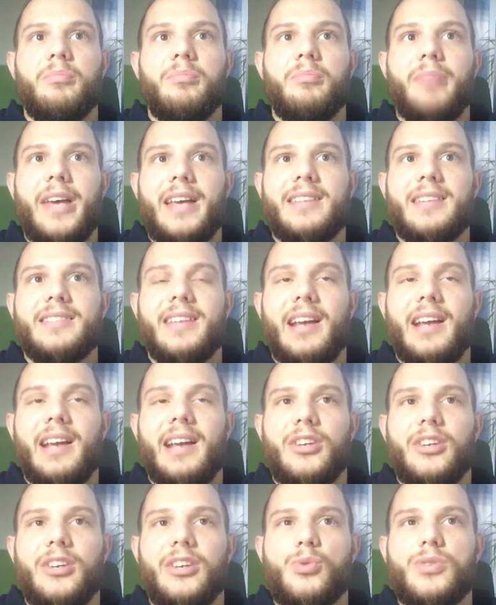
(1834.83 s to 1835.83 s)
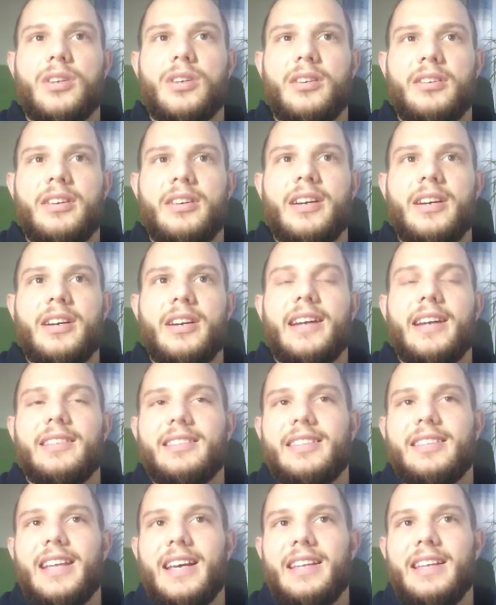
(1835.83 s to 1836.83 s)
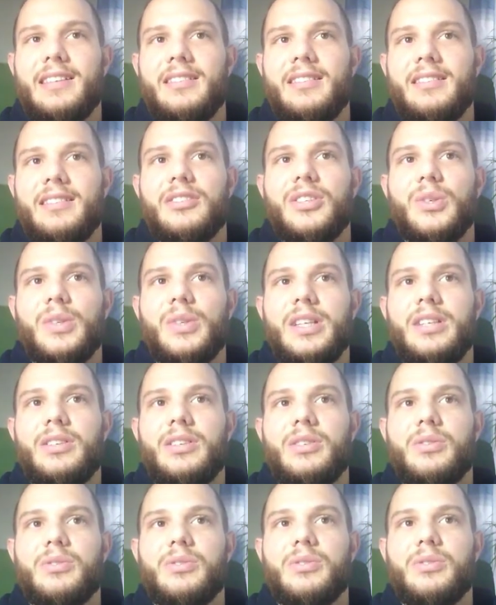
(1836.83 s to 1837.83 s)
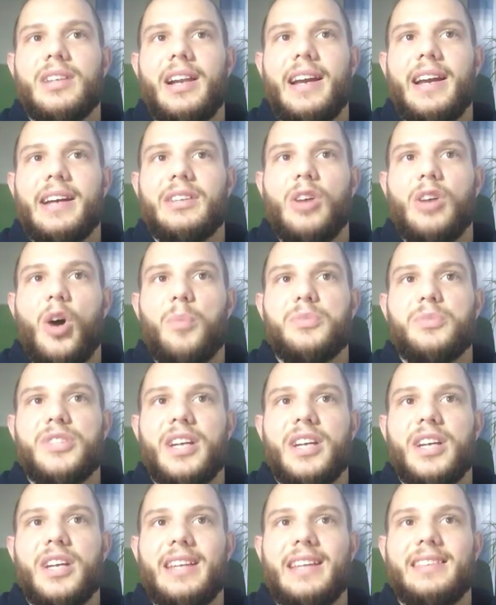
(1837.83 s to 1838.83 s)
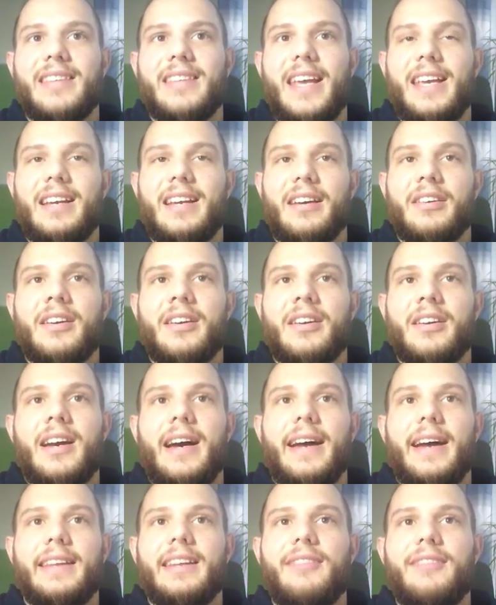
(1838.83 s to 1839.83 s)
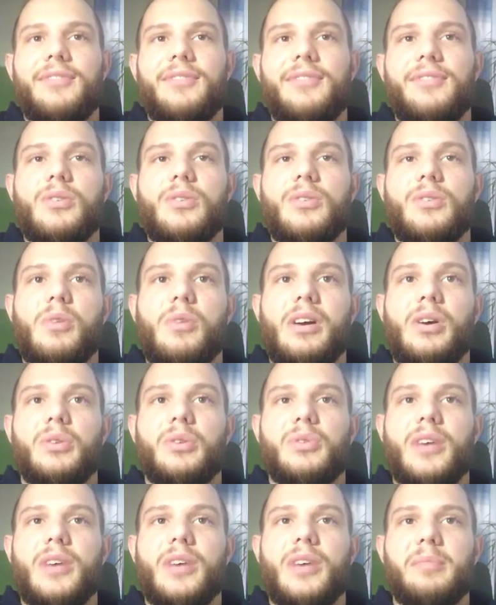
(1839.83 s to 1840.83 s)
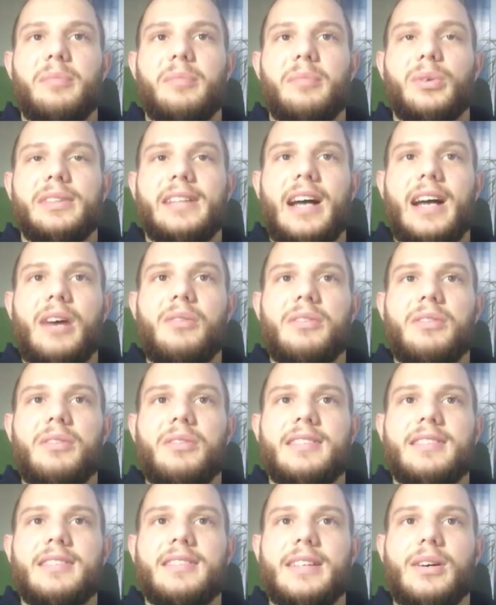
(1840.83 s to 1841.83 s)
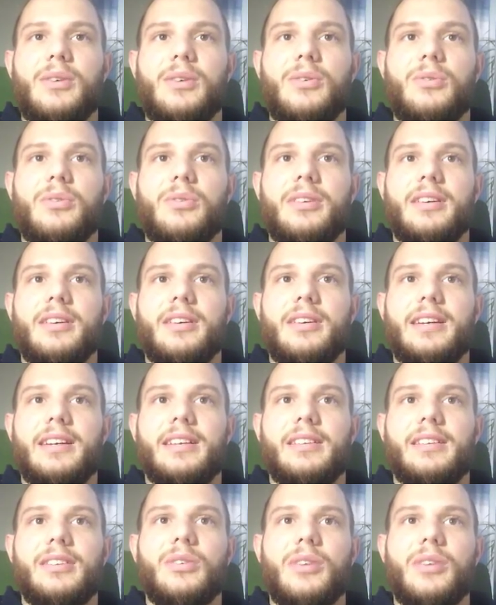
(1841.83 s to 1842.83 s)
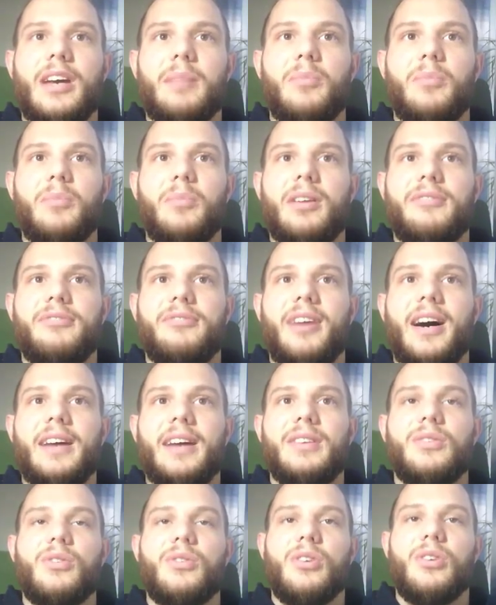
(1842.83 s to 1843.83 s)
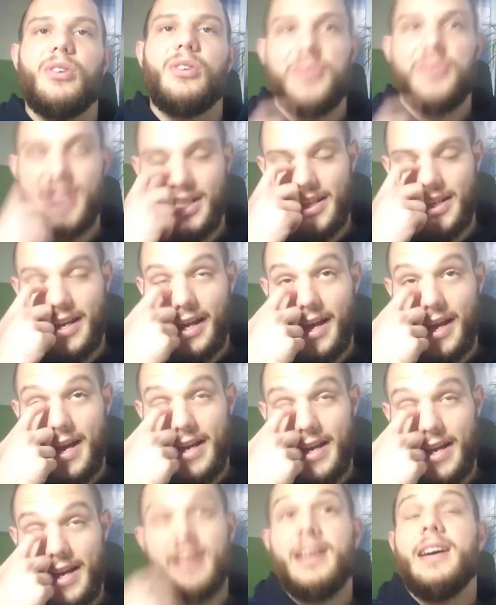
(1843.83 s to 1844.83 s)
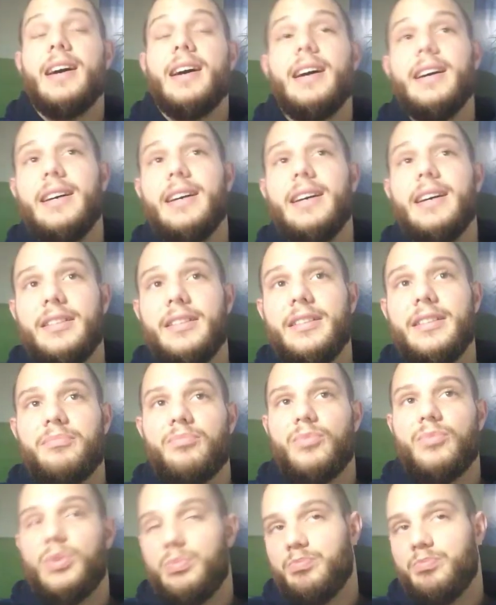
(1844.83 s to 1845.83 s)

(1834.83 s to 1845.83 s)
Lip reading: make single user, and then you need to select object and data. And if you go to edit mode now, so you can modify your object again, and